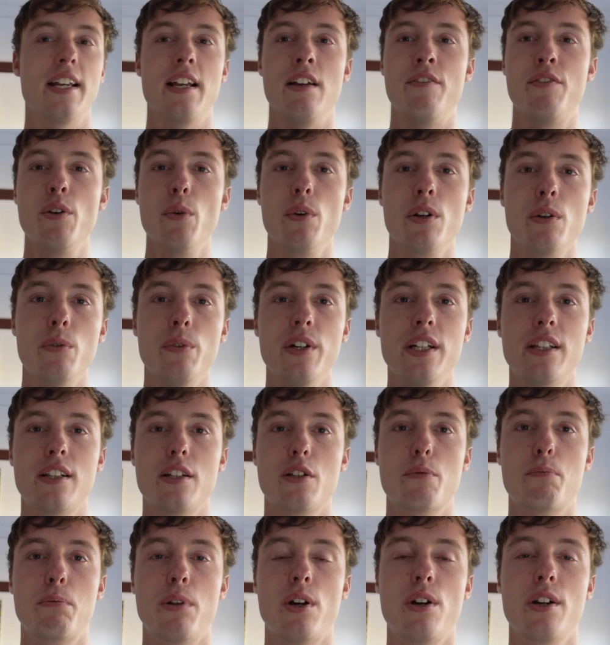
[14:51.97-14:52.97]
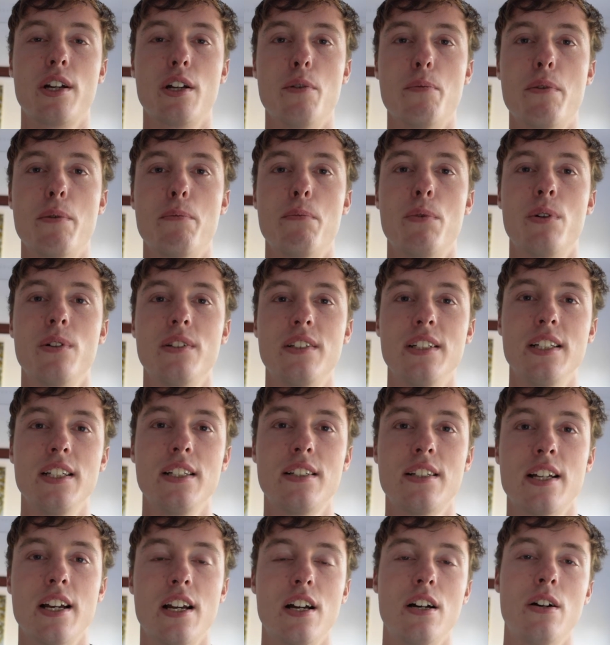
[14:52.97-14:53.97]
If you want to read this blog in a bit more
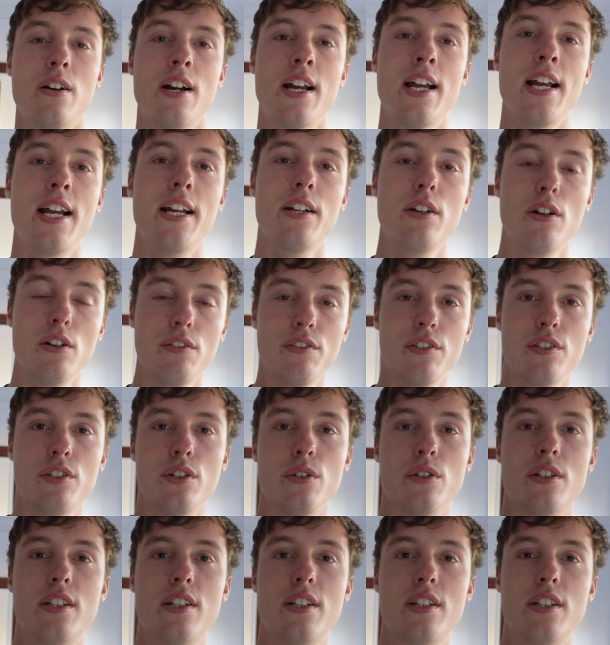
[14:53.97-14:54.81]
detail, head over to